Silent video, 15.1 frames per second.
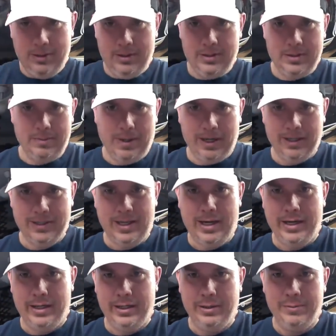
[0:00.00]
some
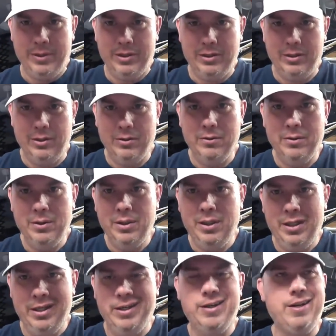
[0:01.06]
anxiety in me, and
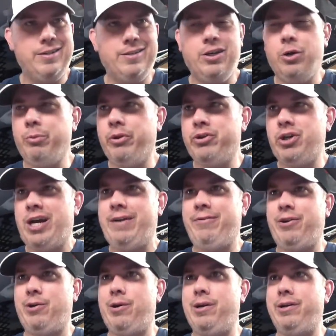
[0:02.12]
it doesn't help. The
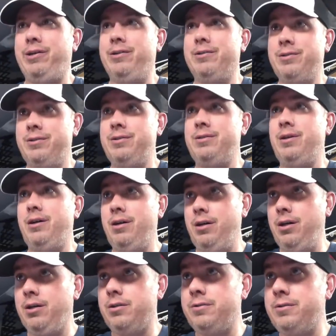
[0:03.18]
traffic around here
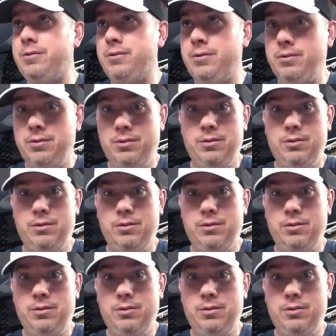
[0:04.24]
sucks.